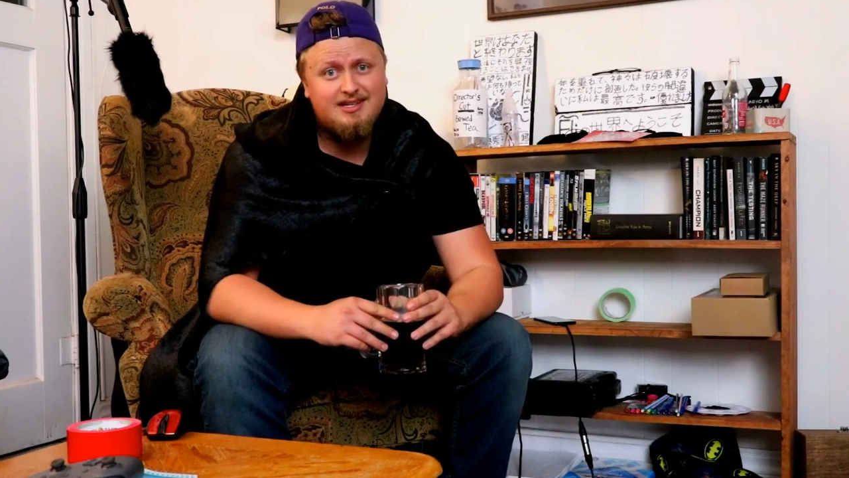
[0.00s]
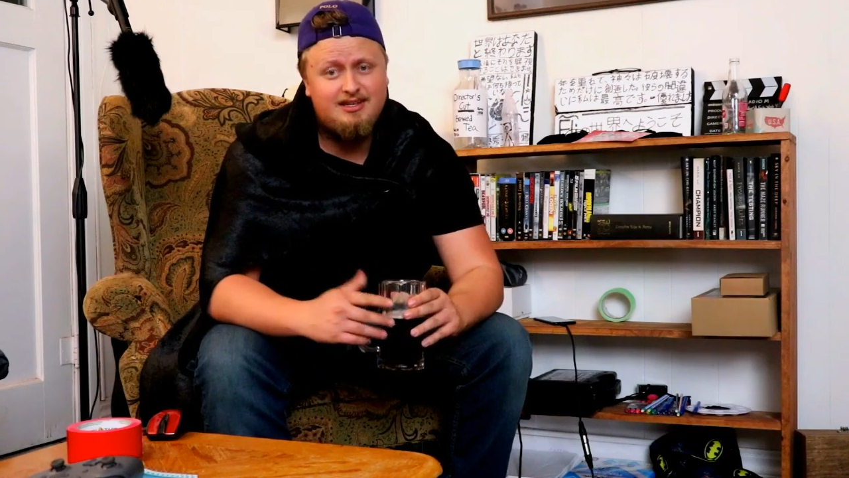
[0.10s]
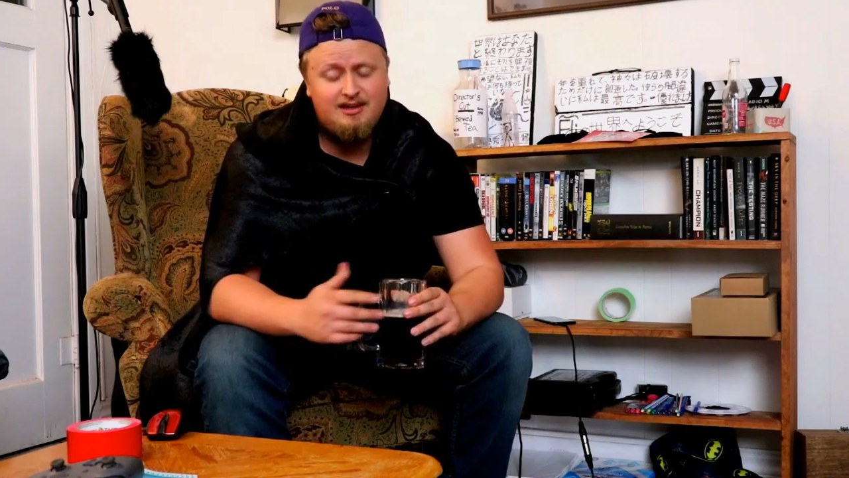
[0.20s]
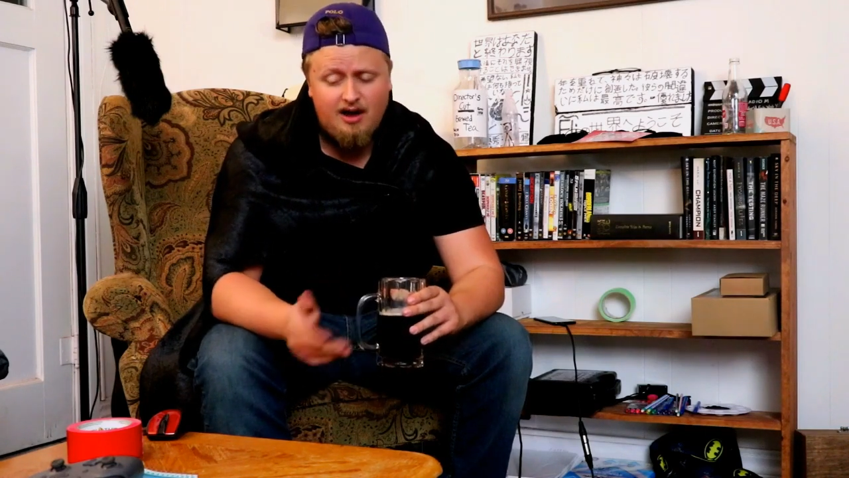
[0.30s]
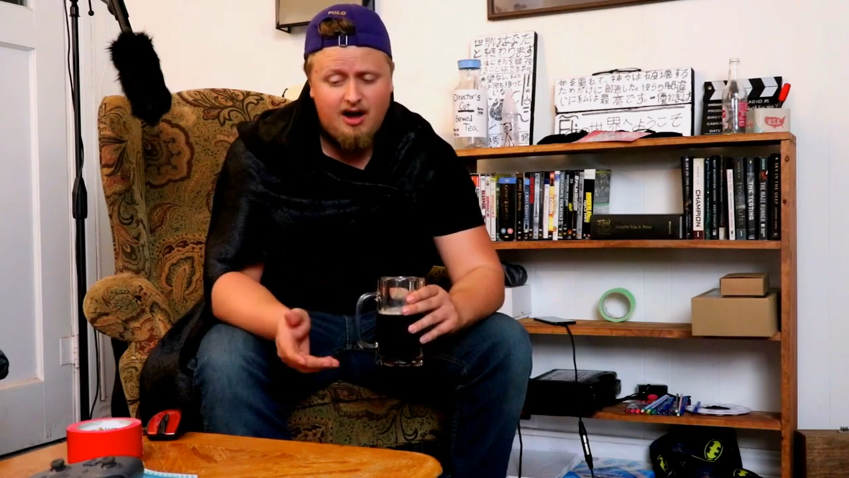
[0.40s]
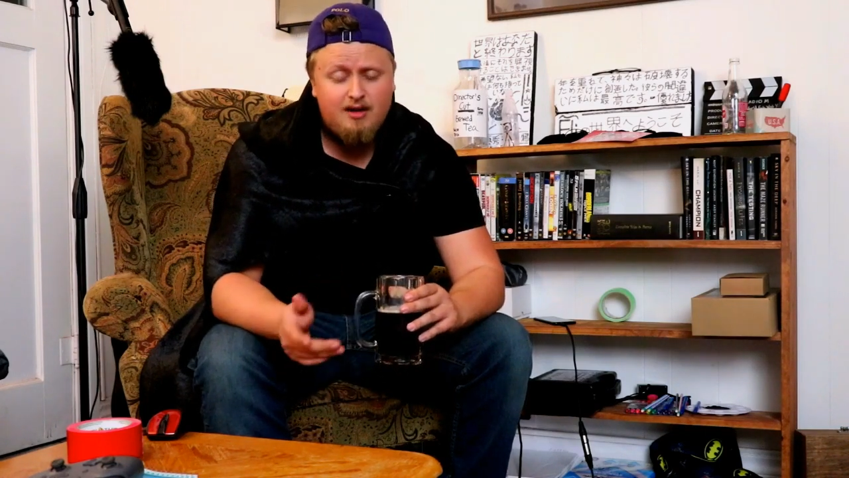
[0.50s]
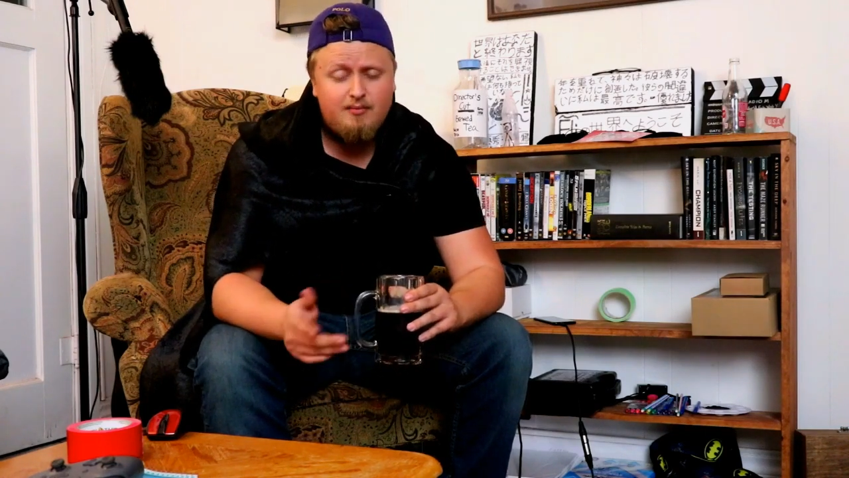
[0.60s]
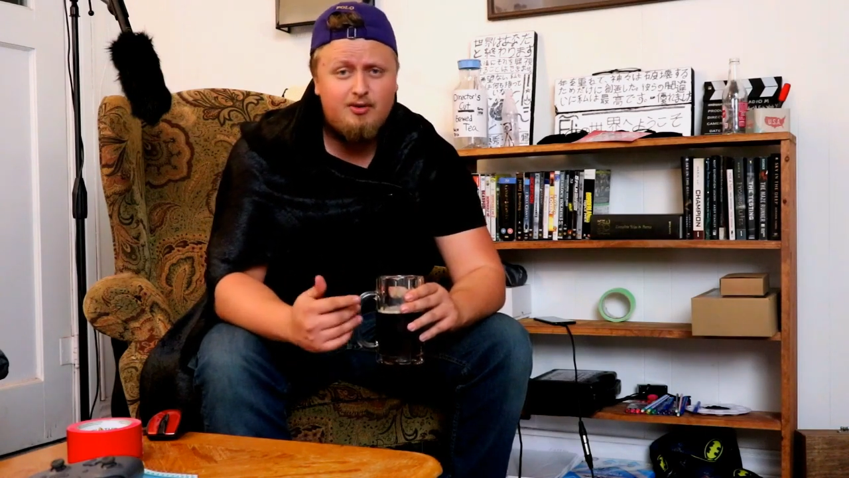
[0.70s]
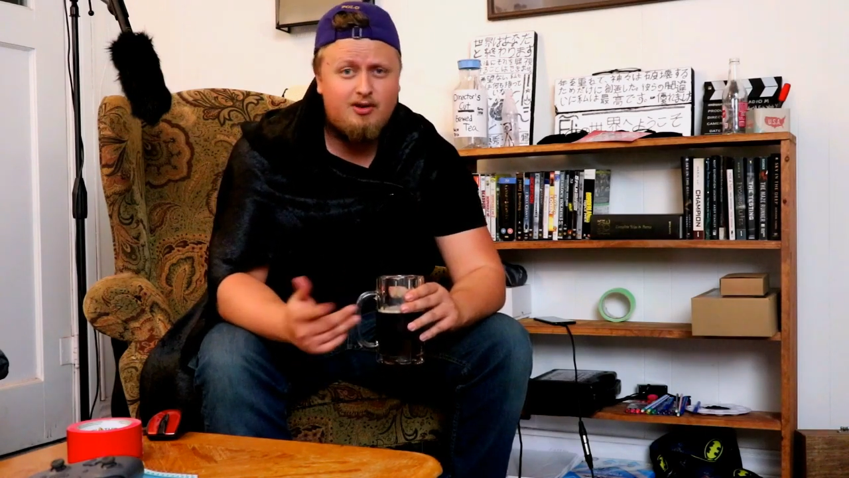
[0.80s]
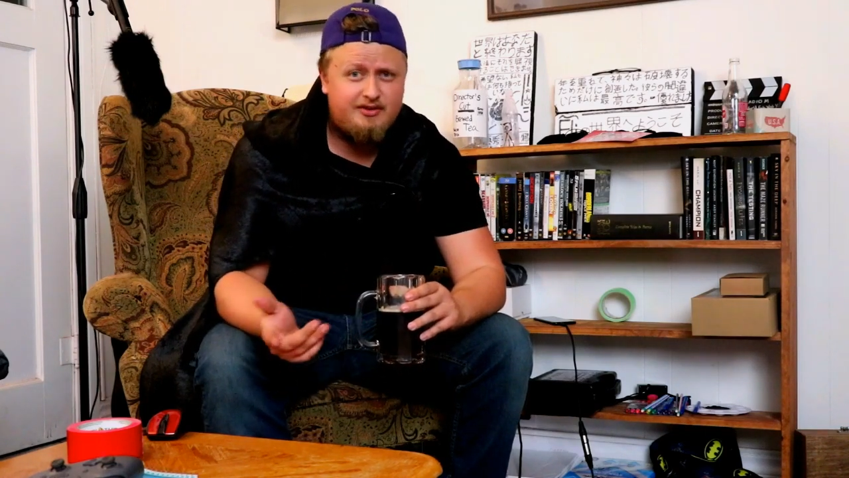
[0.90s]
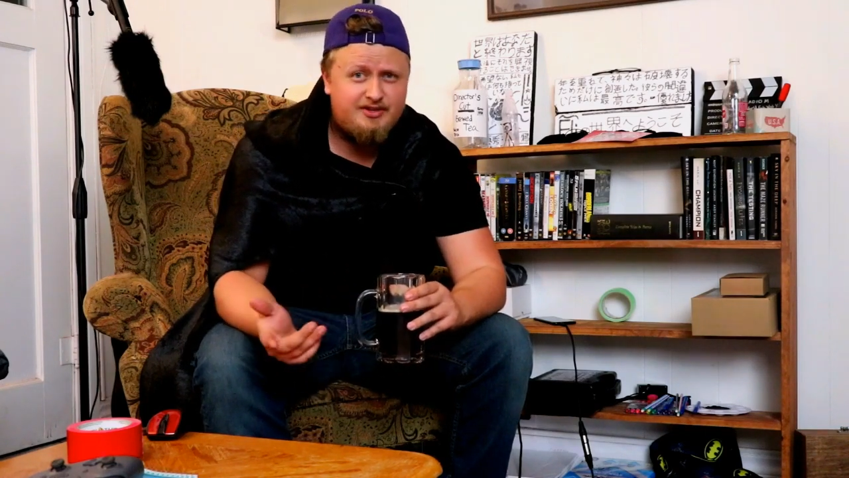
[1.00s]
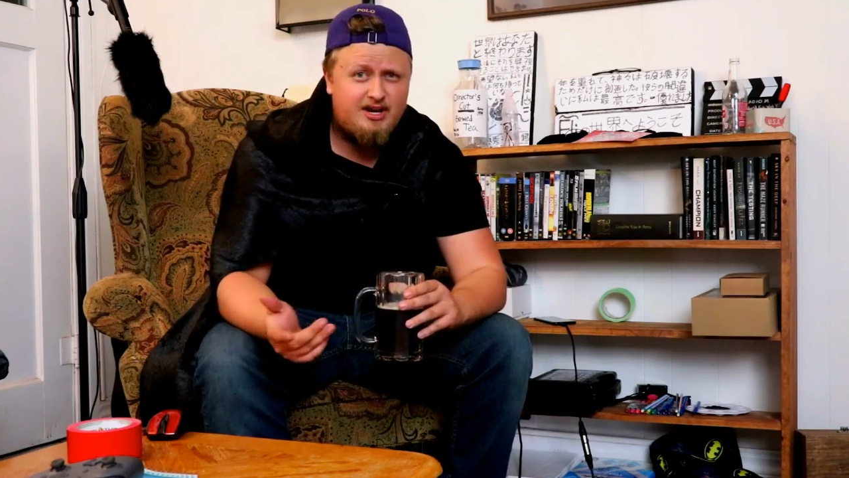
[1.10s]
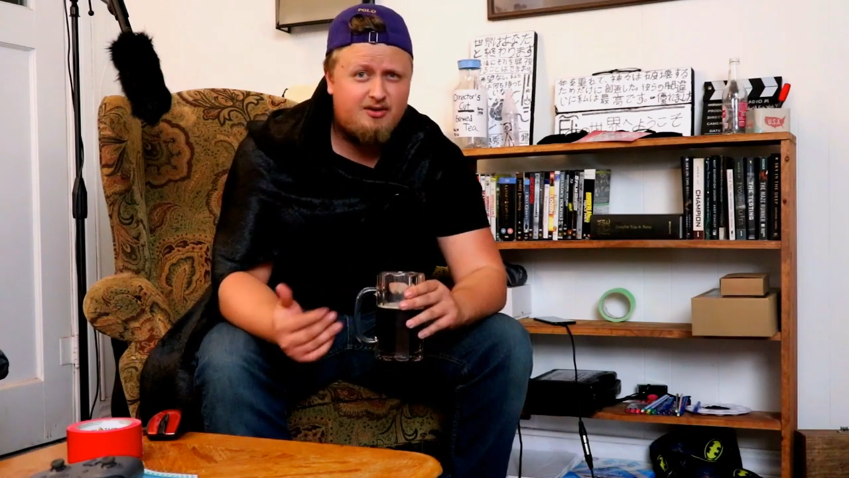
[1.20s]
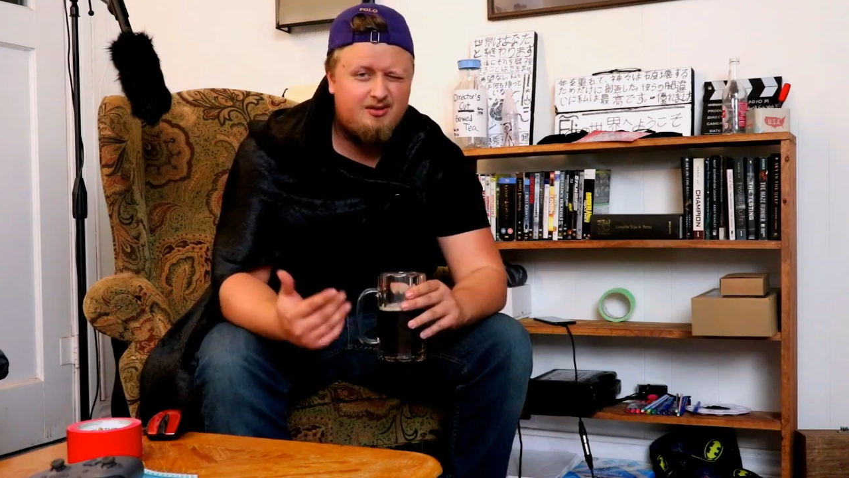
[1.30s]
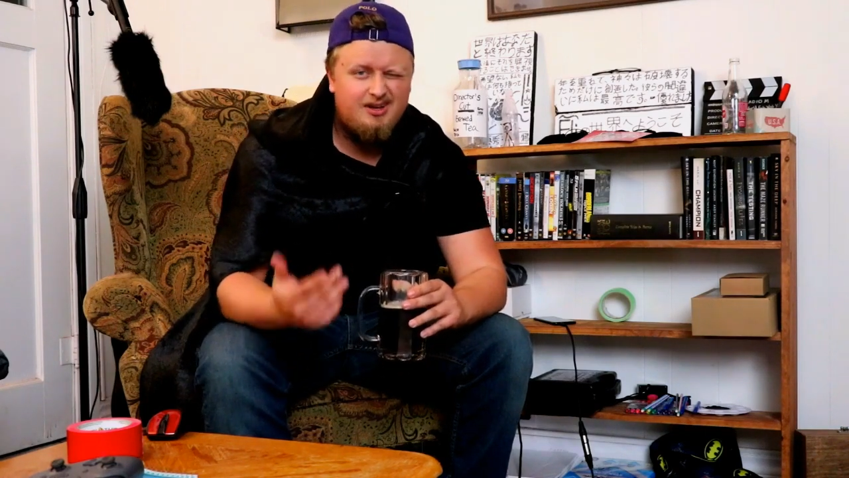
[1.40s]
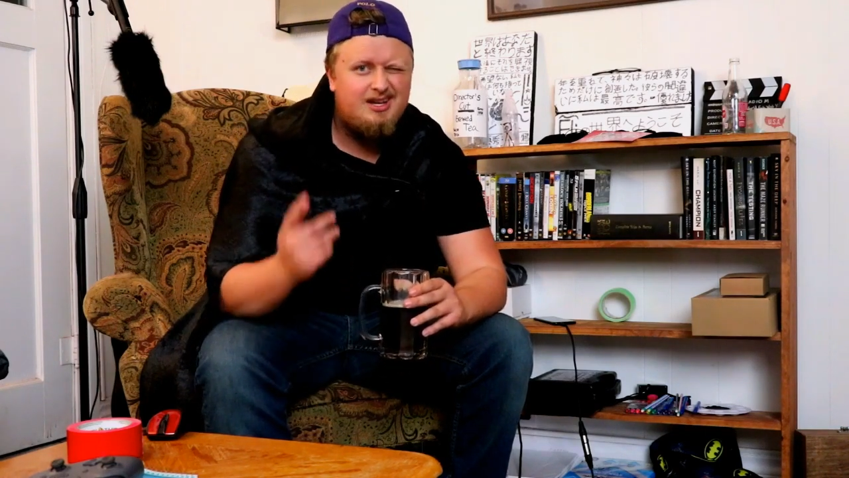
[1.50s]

to not put on the channel,